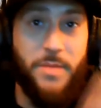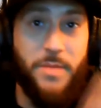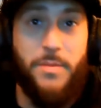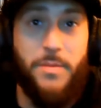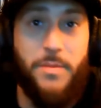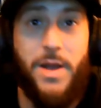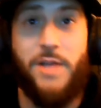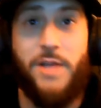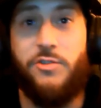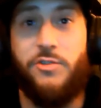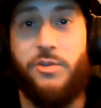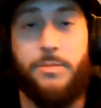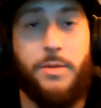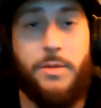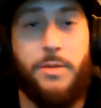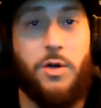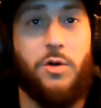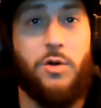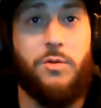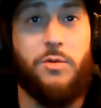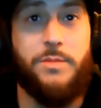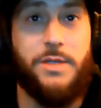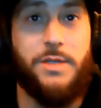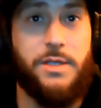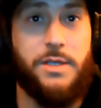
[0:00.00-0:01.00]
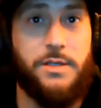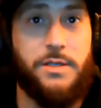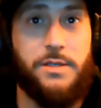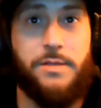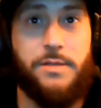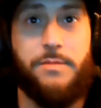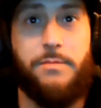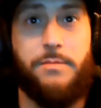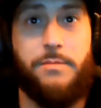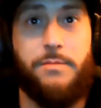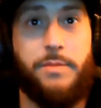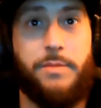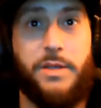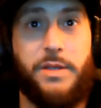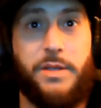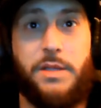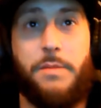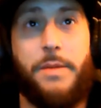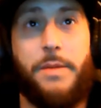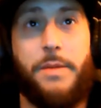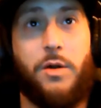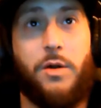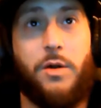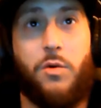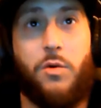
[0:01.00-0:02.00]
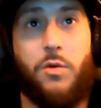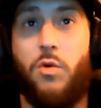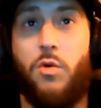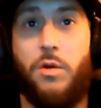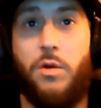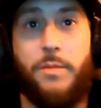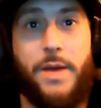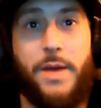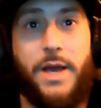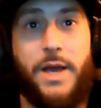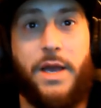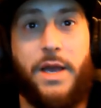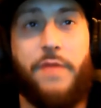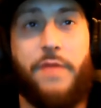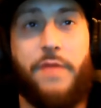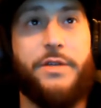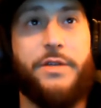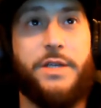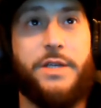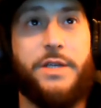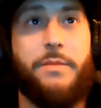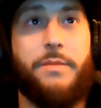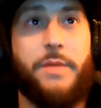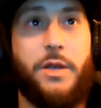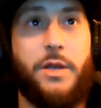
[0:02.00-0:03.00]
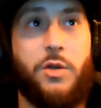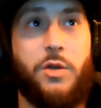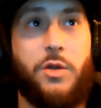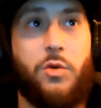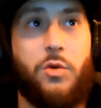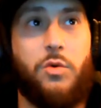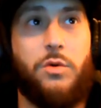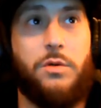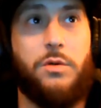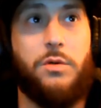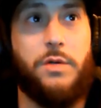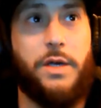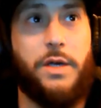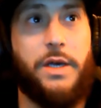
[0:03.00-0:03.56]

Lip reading: Patrick Mahomes has been the better quarterback every time they duel,